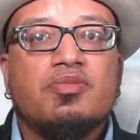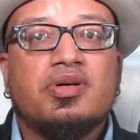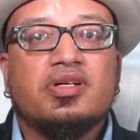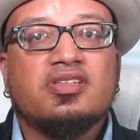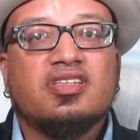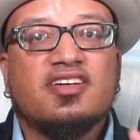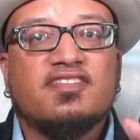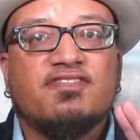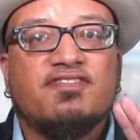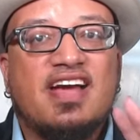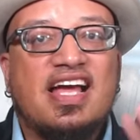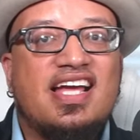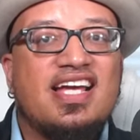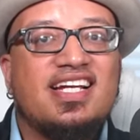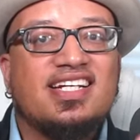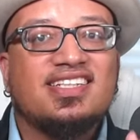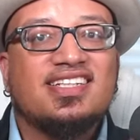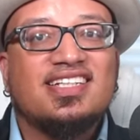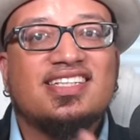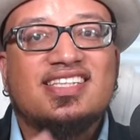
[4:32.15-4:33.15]
But the
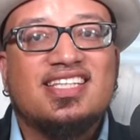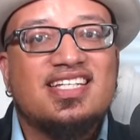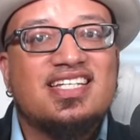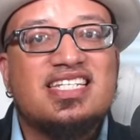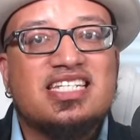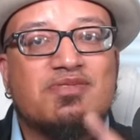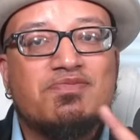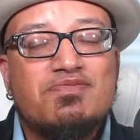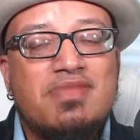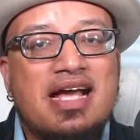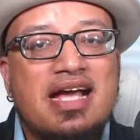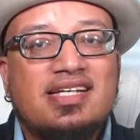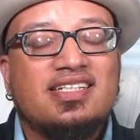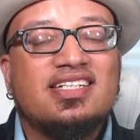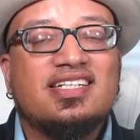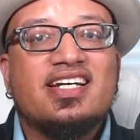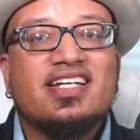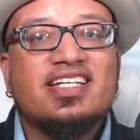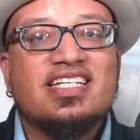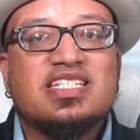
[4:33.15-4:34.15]
fact that this
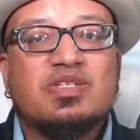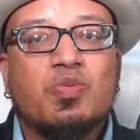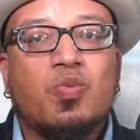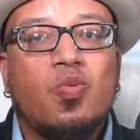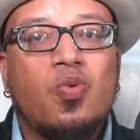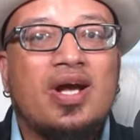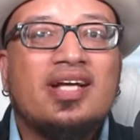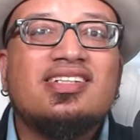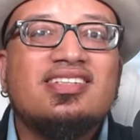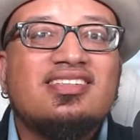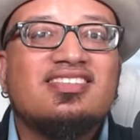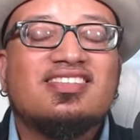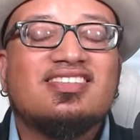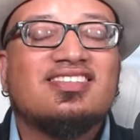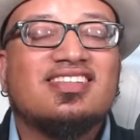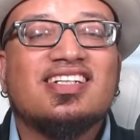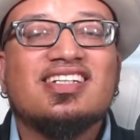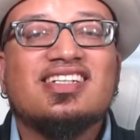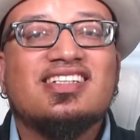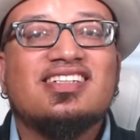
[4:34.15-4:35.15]
man is
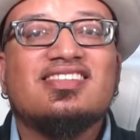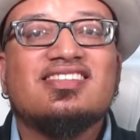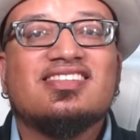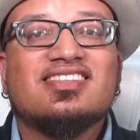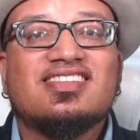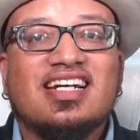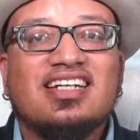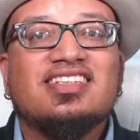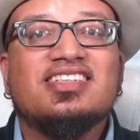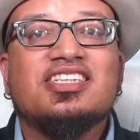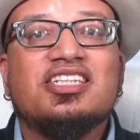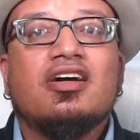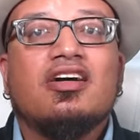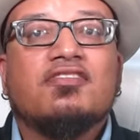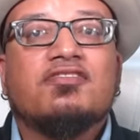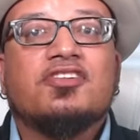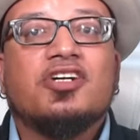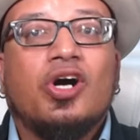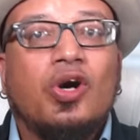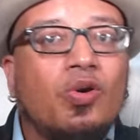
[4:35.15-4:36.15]
wasting his time,
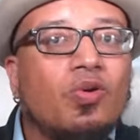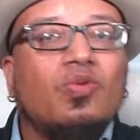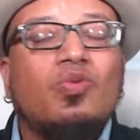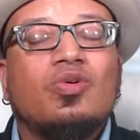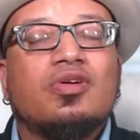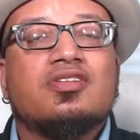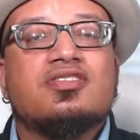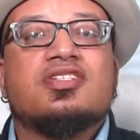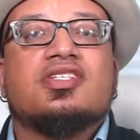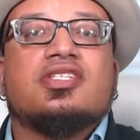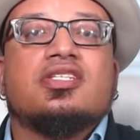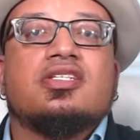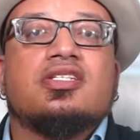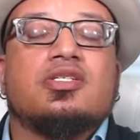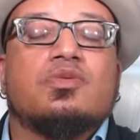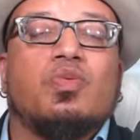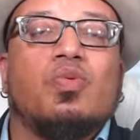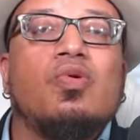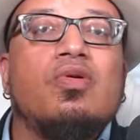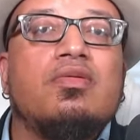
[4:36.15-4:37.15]
of course
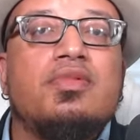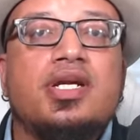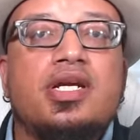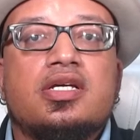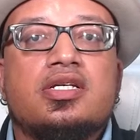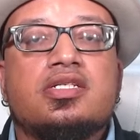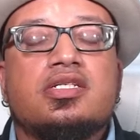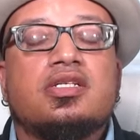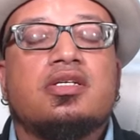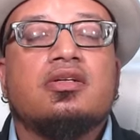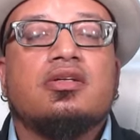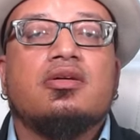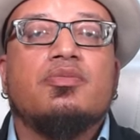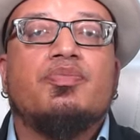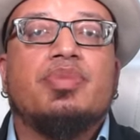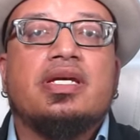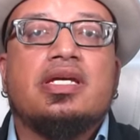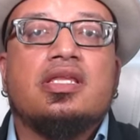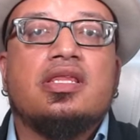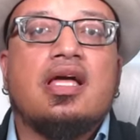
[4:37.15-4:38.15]
this woman is gonna
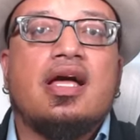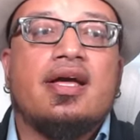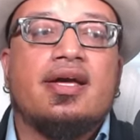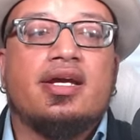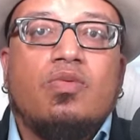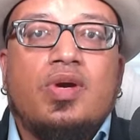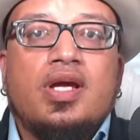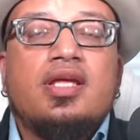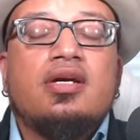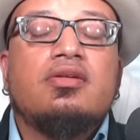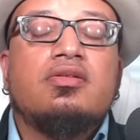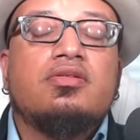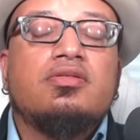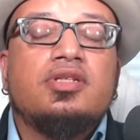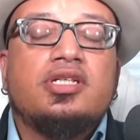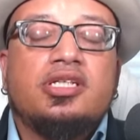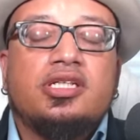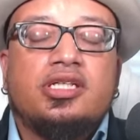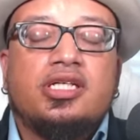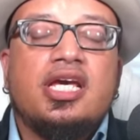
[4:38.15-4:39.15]
be like, well,
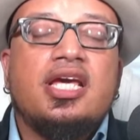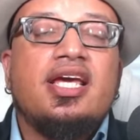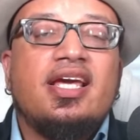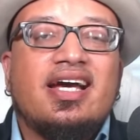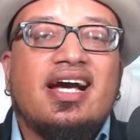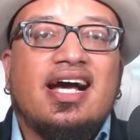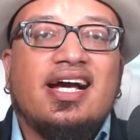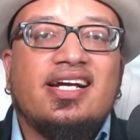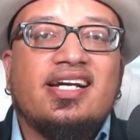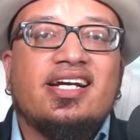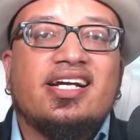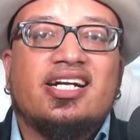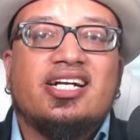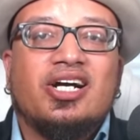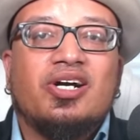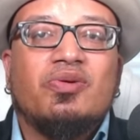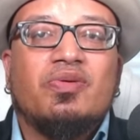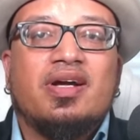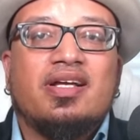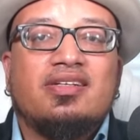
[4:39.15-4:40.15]
yeah, I can
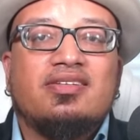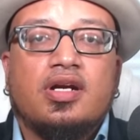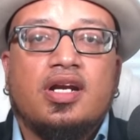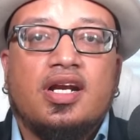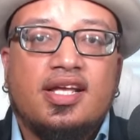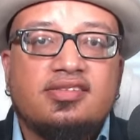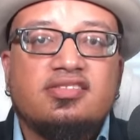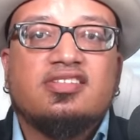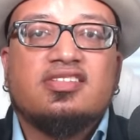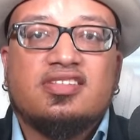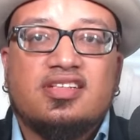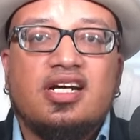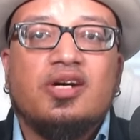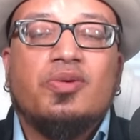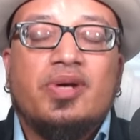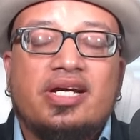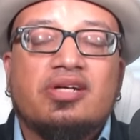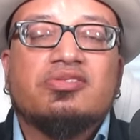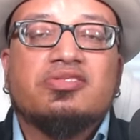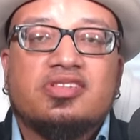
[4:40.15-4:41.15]
go out. Let's
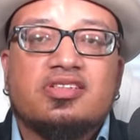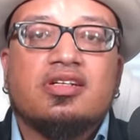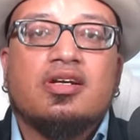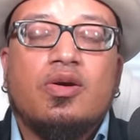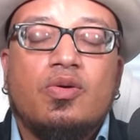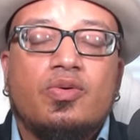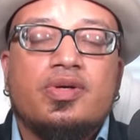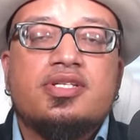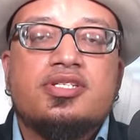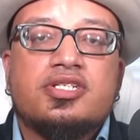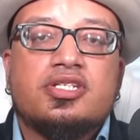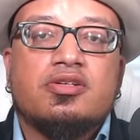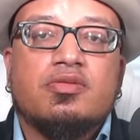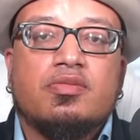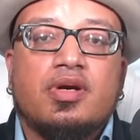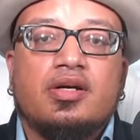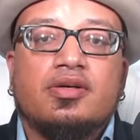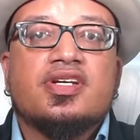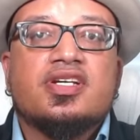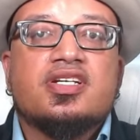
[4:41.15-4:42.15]
go out to the oyster
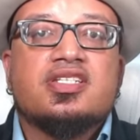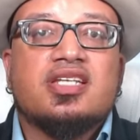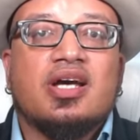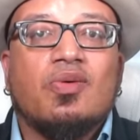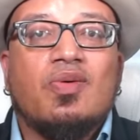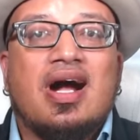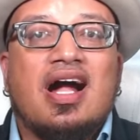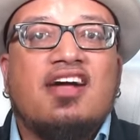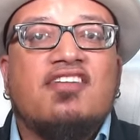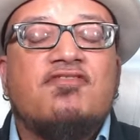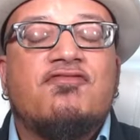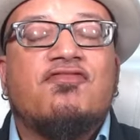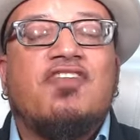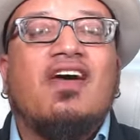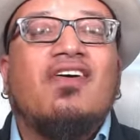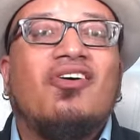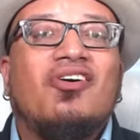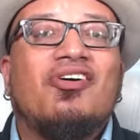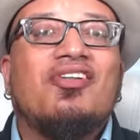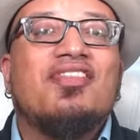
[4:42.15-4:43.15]
room. So I
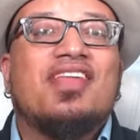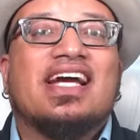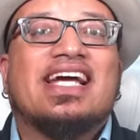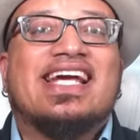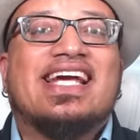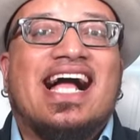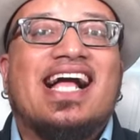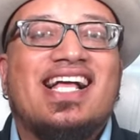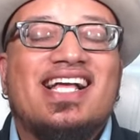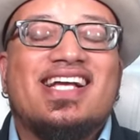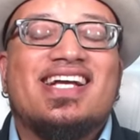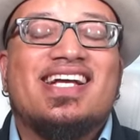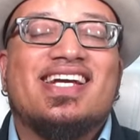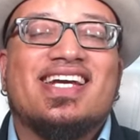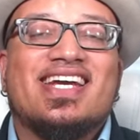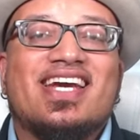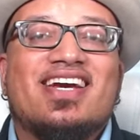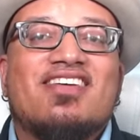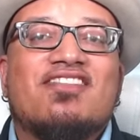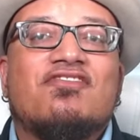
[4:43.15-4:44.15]
fought the
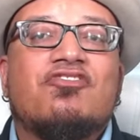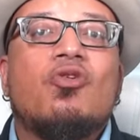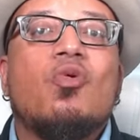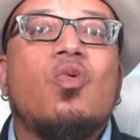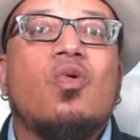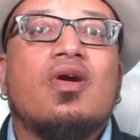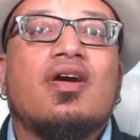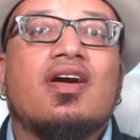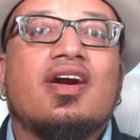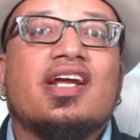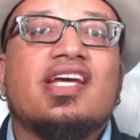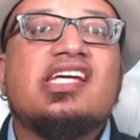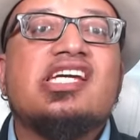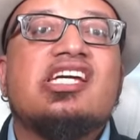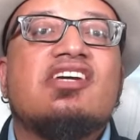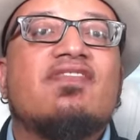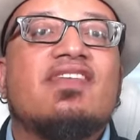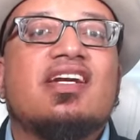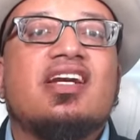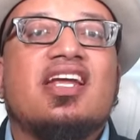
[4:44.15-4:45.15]
guy for
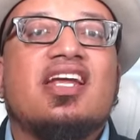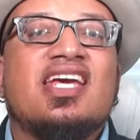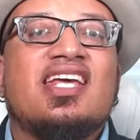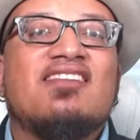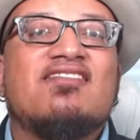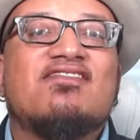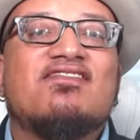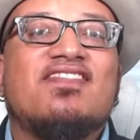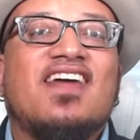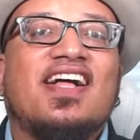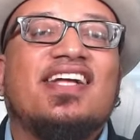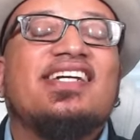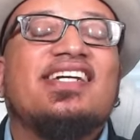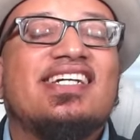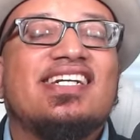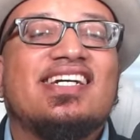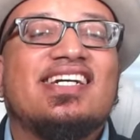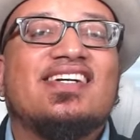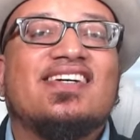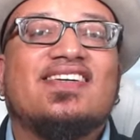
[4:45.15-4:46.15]
even
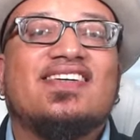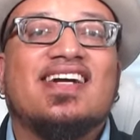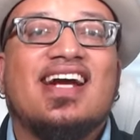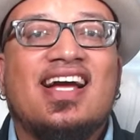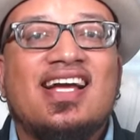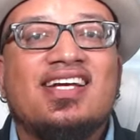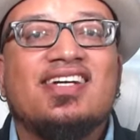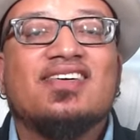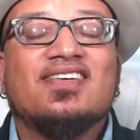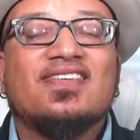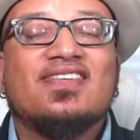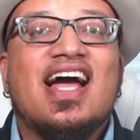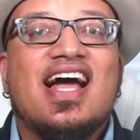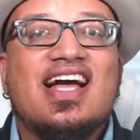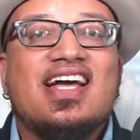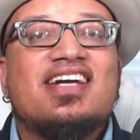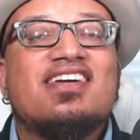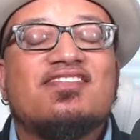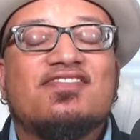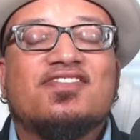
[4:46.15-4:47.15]
inviting her out
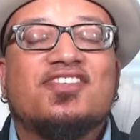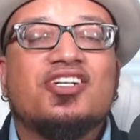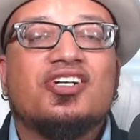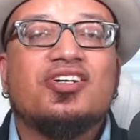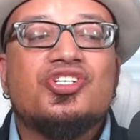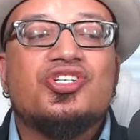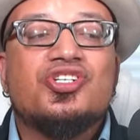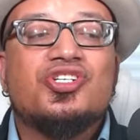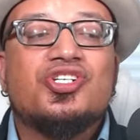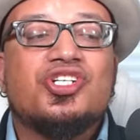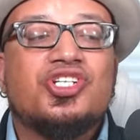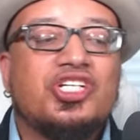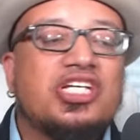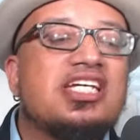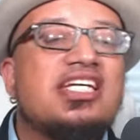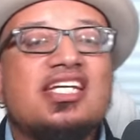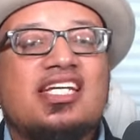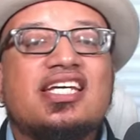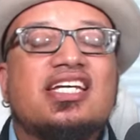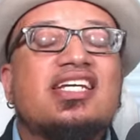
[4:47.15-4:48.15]
after
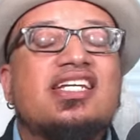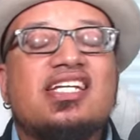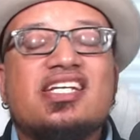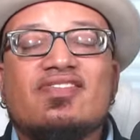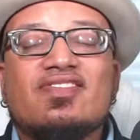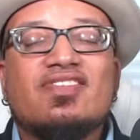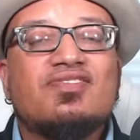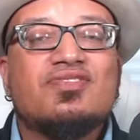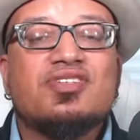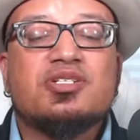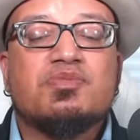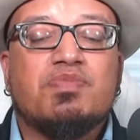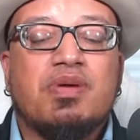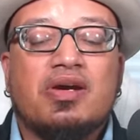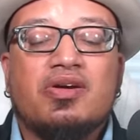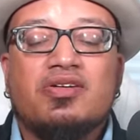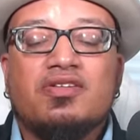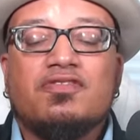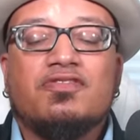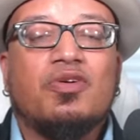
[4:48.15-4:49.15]
she didn't even
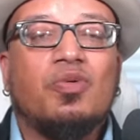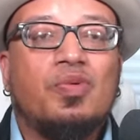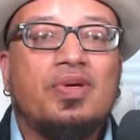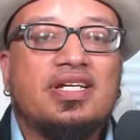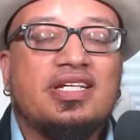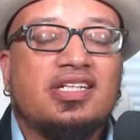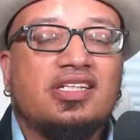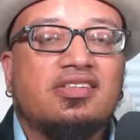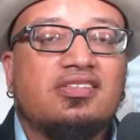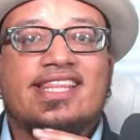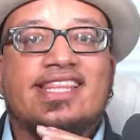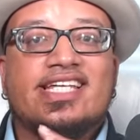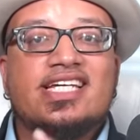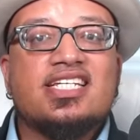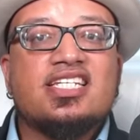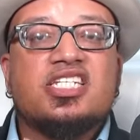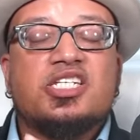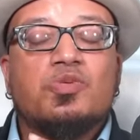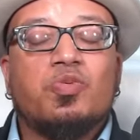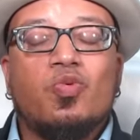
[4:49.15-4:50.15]
respond for weeks.
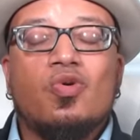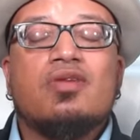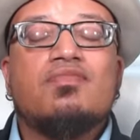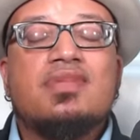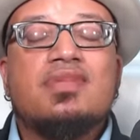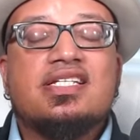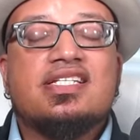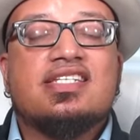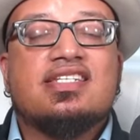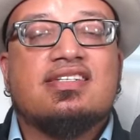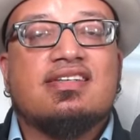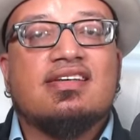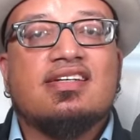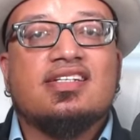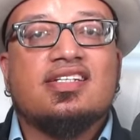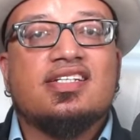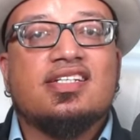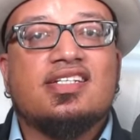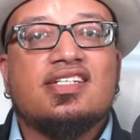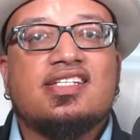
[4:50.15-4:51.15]
This woman
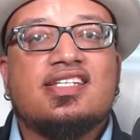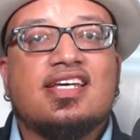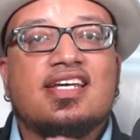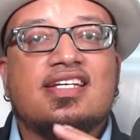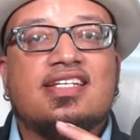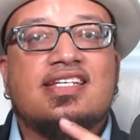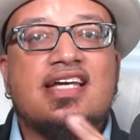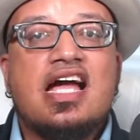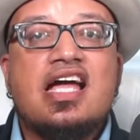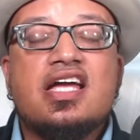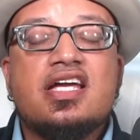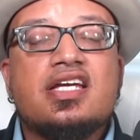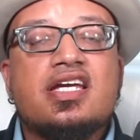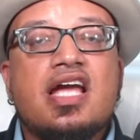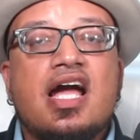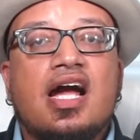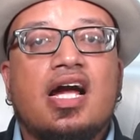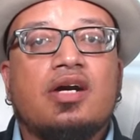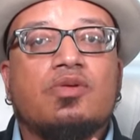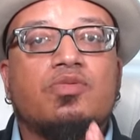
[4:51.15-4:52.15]
said, today
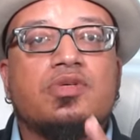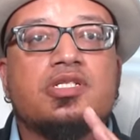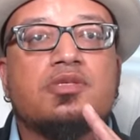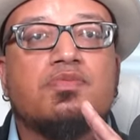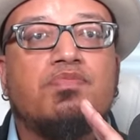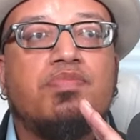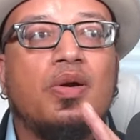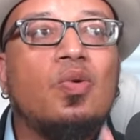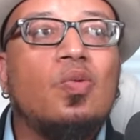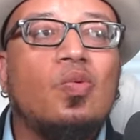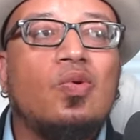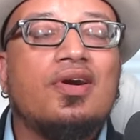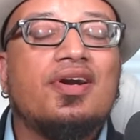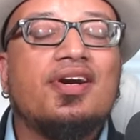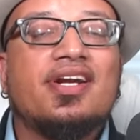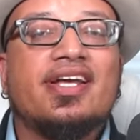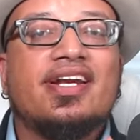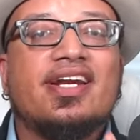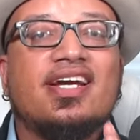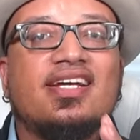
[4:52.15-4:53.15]
I was
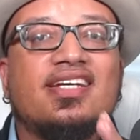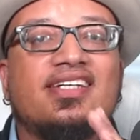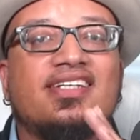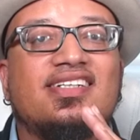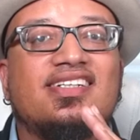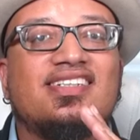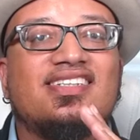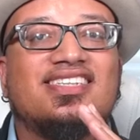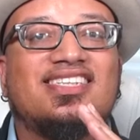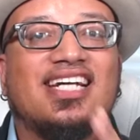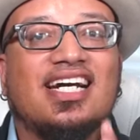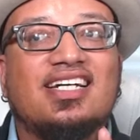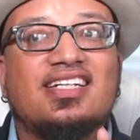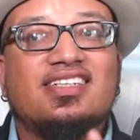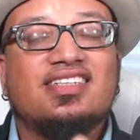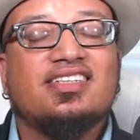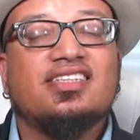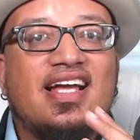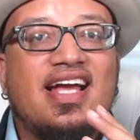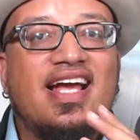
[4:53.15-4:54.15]
bored and I had
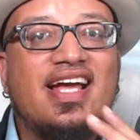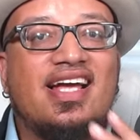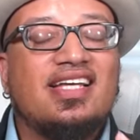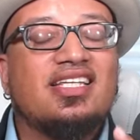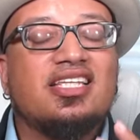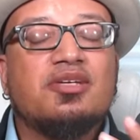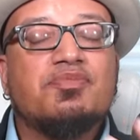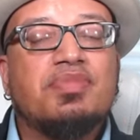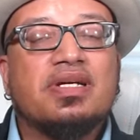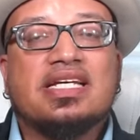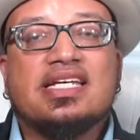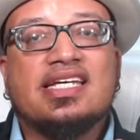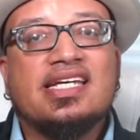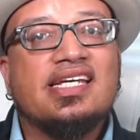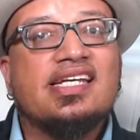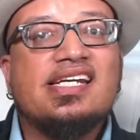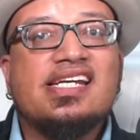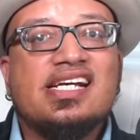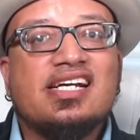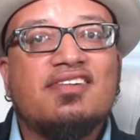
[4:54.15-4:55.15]
time. At the
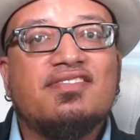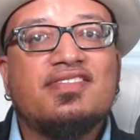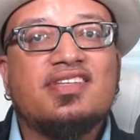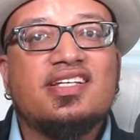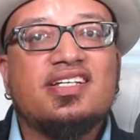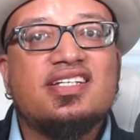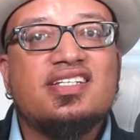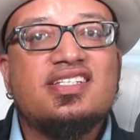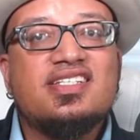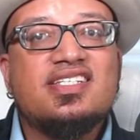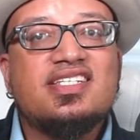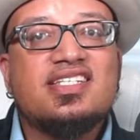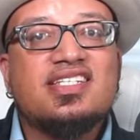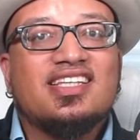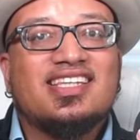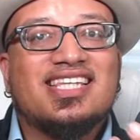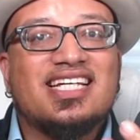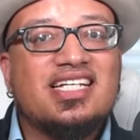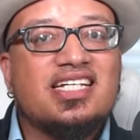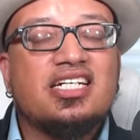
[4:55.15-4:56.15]
beginning of
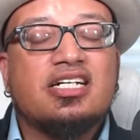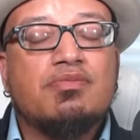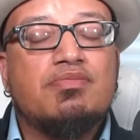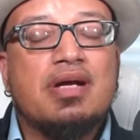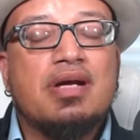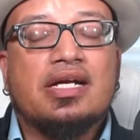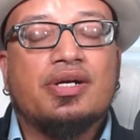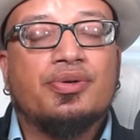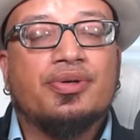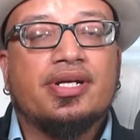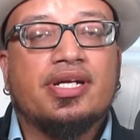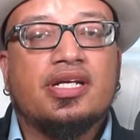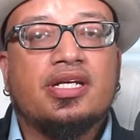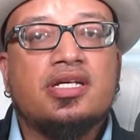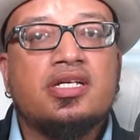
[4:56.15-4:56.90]
this, think about it.